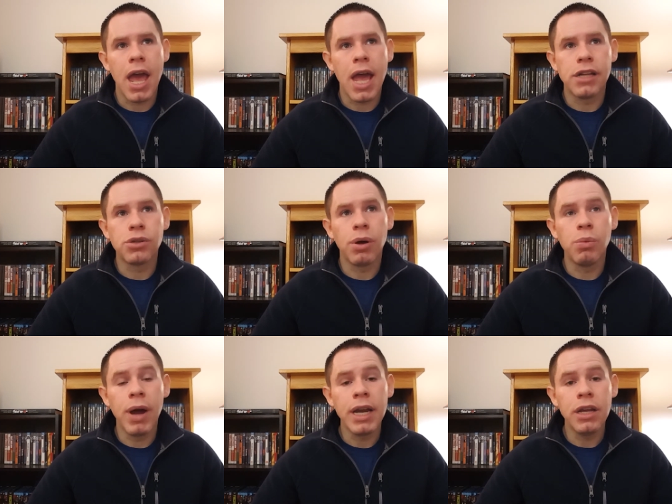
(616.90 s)
And so I
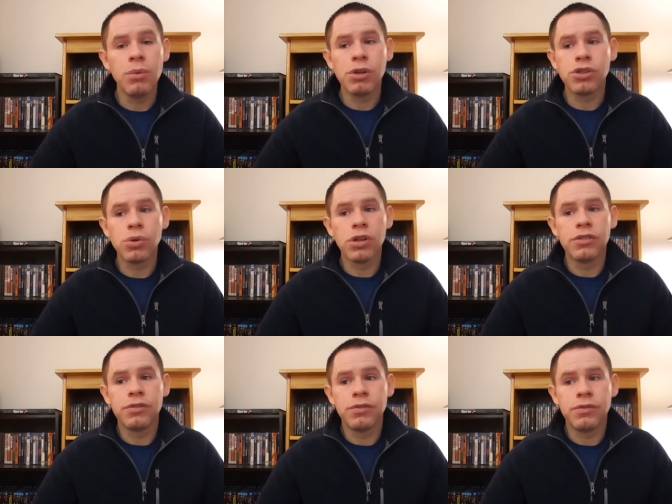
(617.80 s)
went in with sort
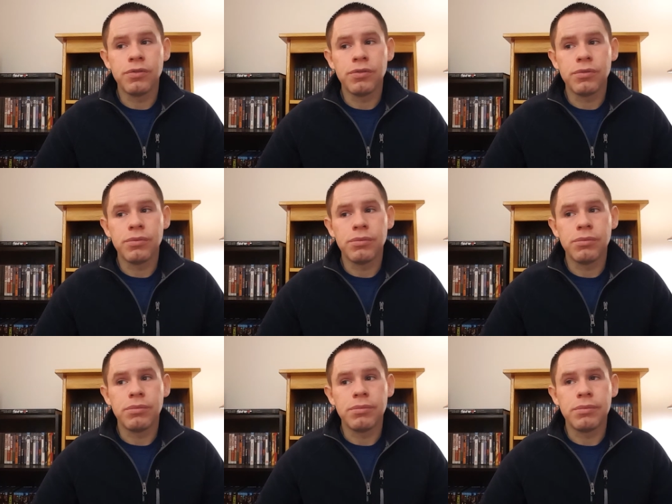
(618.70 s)
of
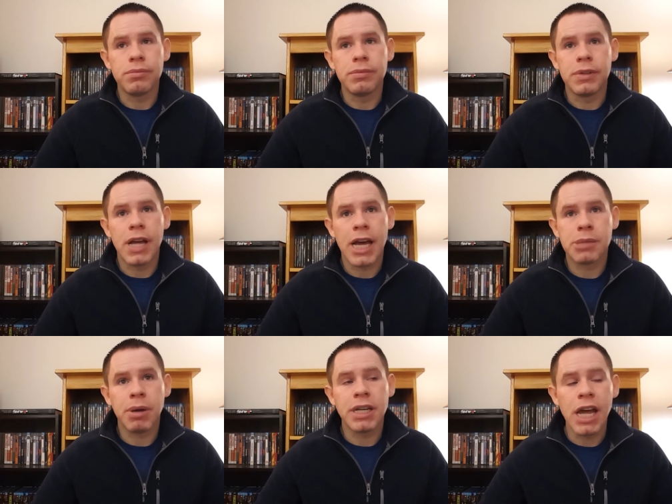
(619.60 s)

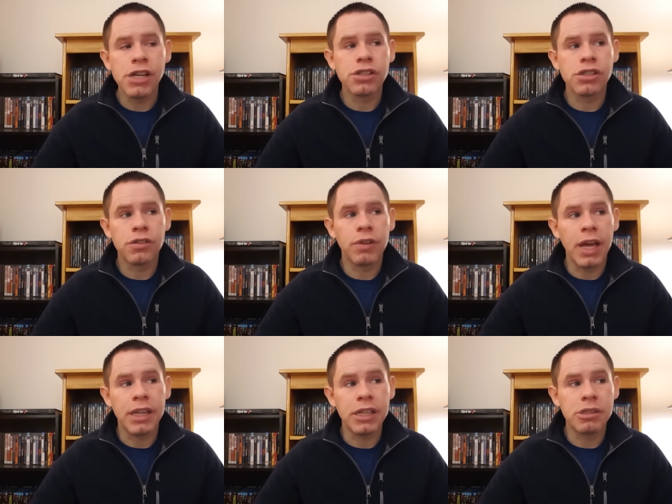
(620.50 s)
expectations of
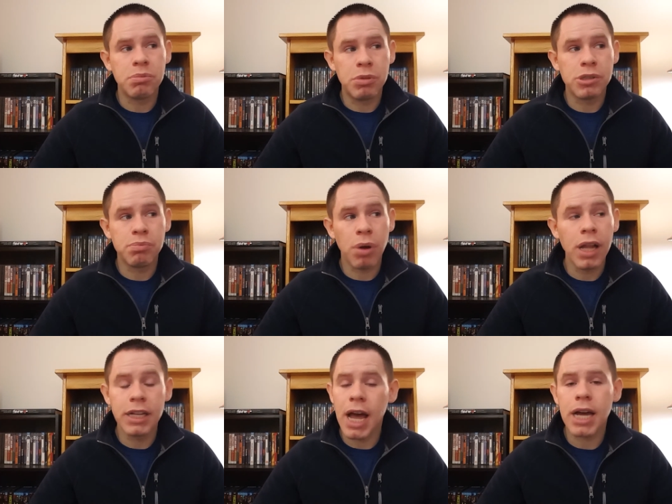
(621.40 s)
like, this is
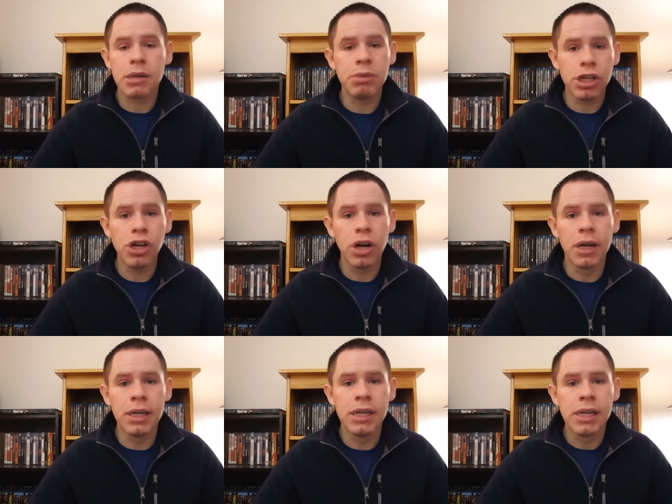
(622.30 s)
probably not going to be
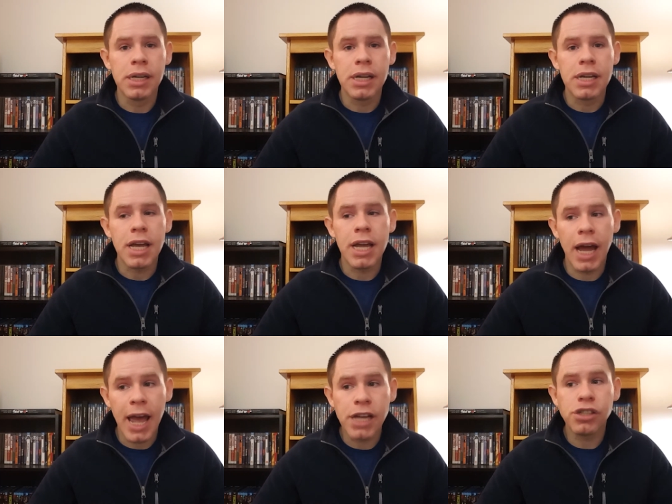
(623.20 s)
good. And
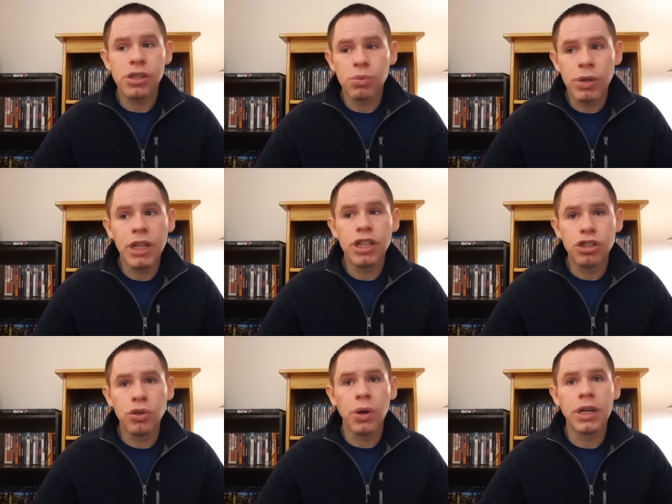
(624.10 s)
I actually really
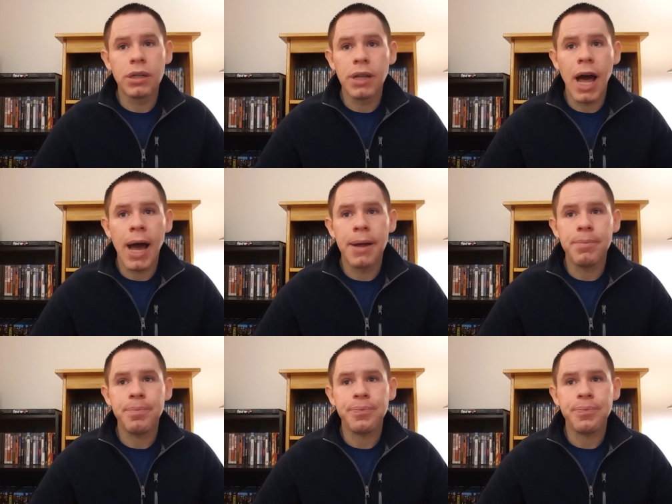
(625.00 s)
enjoyed it a lot.